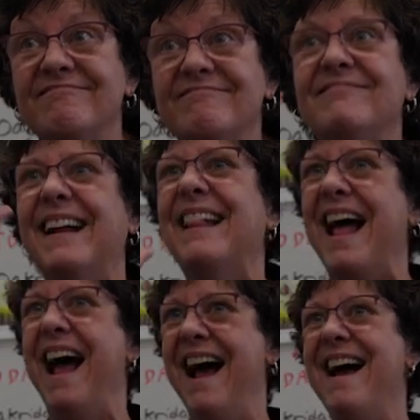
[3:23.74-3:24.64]
Some of them
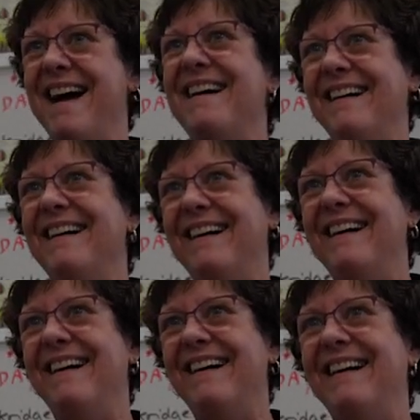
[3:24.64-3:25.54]
may not be in
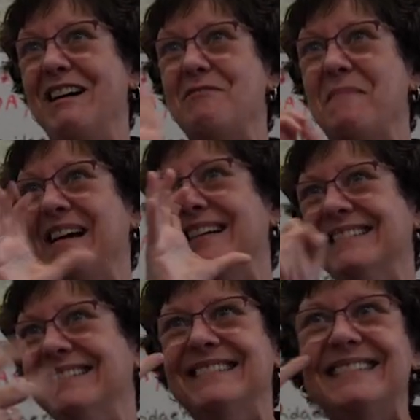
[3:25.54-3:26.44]
use anymore.
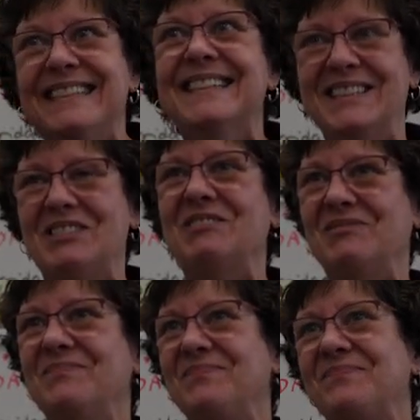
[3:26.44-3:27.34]
And so it'll be
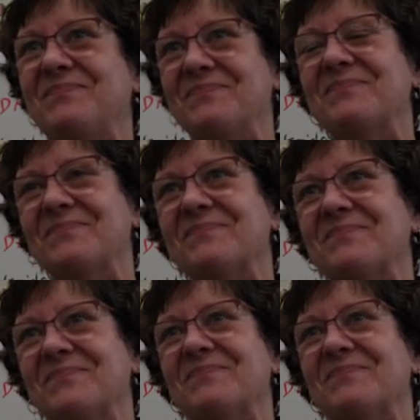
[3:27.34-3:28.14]
fascinating to see